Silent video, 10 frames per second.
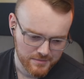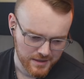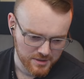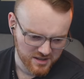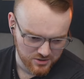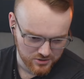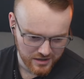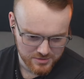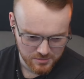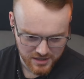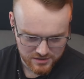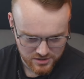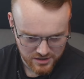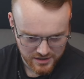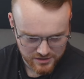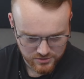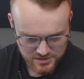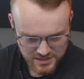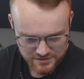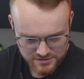I'm gonna go grab some lunch and all that cool
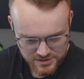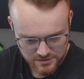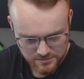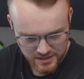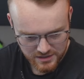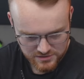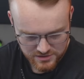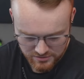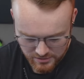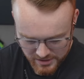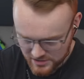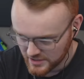stuff. So thank you so very much.